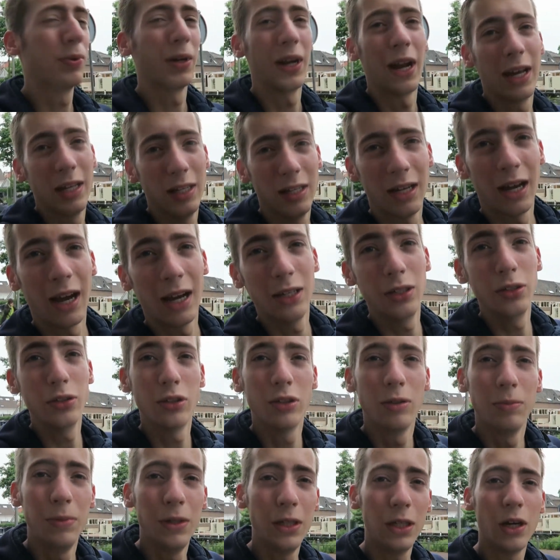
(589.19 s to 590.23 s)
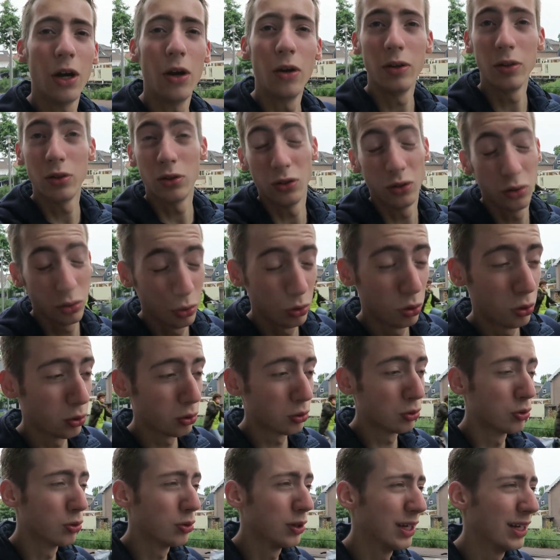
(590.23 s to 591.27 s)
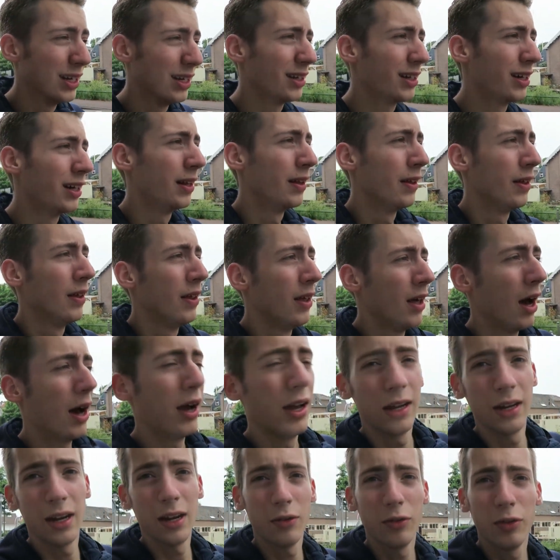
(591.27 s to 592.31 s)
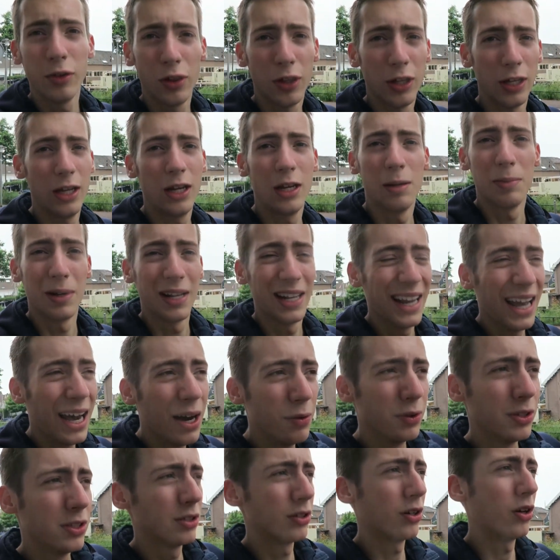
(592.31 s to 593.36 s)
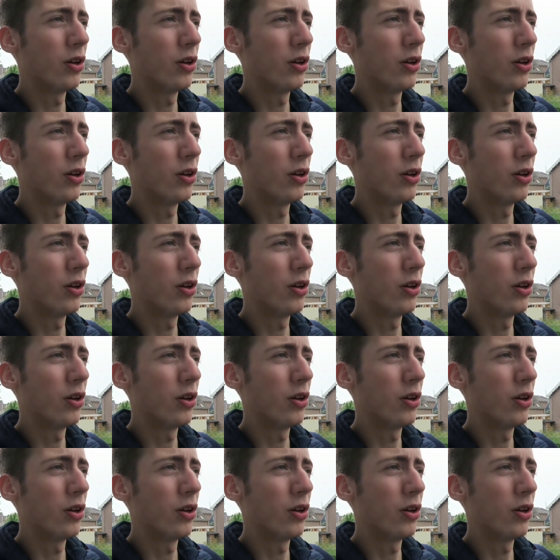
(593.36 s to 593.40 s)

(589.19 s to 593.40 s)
but I used to be going to school and I had everything here, but now it's